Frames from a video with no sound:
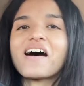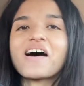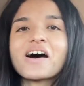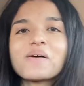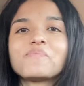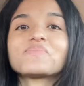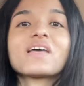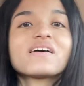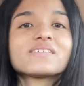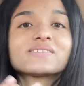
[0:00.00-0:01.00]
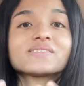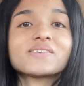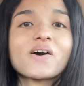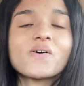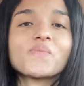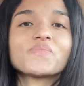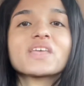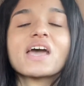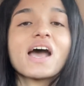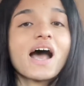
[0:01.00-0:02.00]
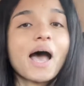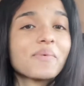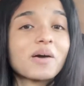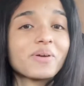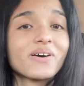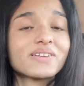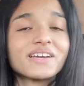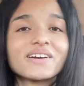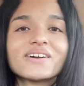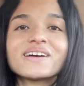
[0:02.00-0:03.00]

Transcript: Um, so I'm coming on here